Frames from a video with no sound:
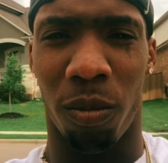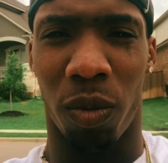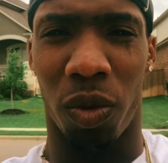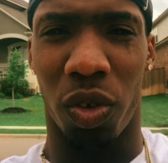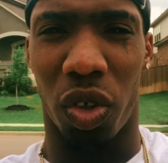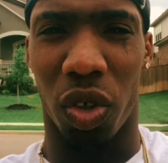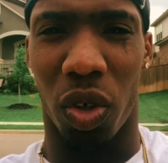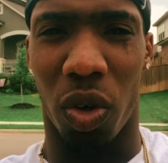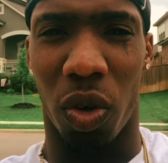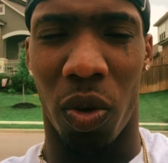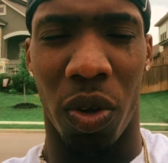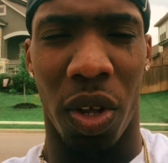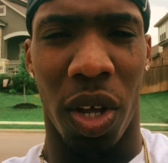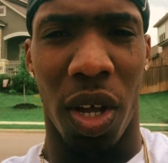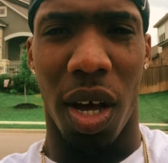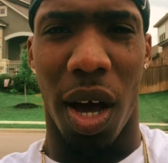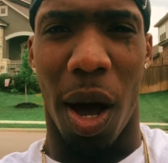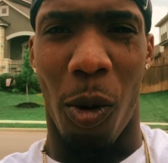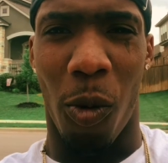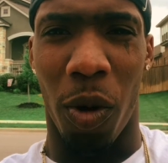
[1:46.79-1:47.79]
So
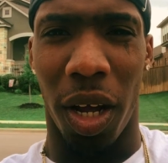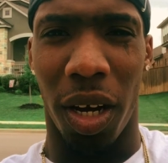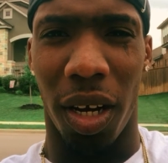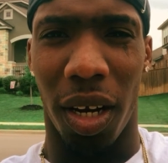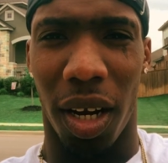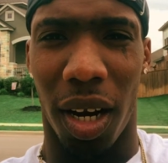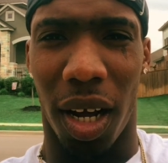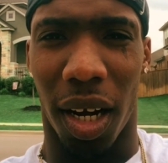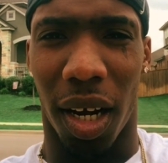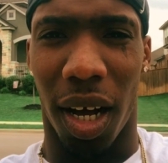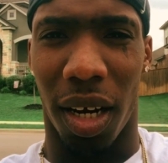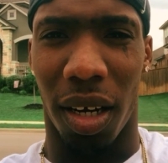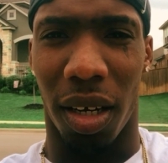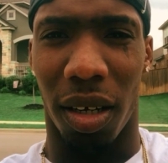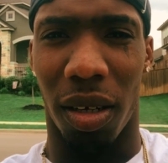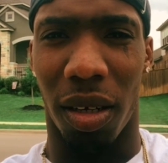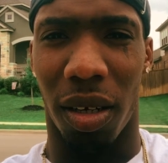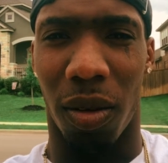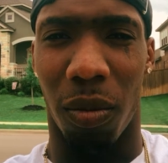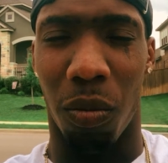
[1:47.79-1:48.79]
I went and I got
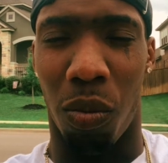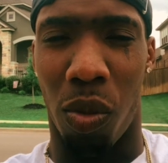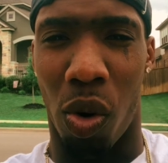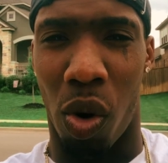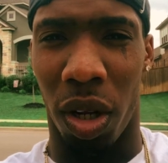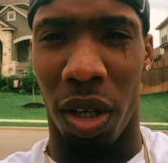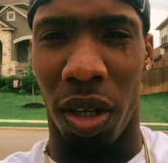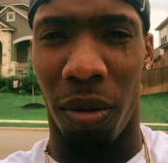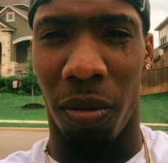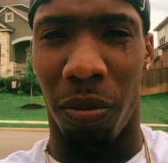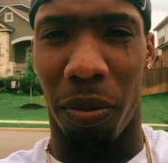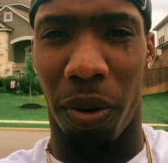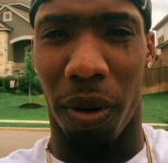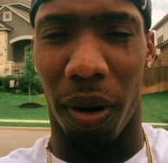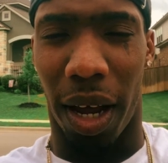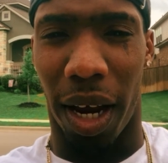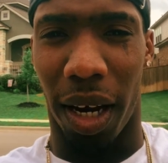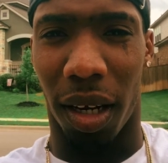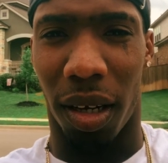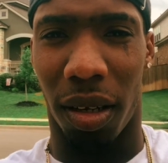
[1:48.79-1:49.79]
a boiling
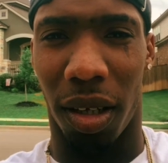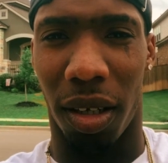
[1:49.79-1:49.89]
like